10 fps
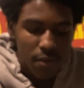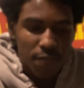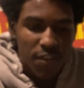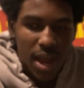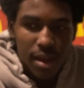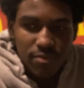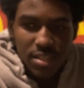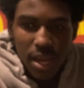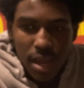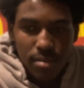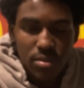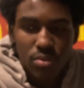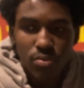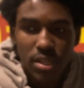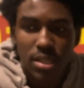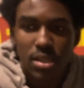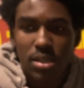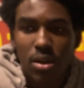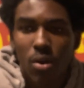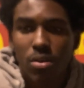5 times a week,
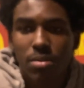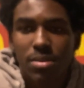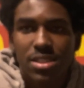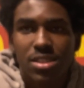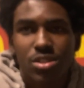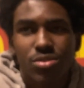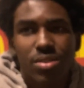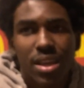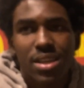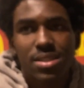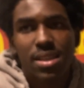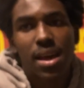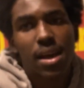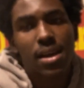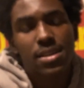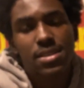only missing 2 days, nah.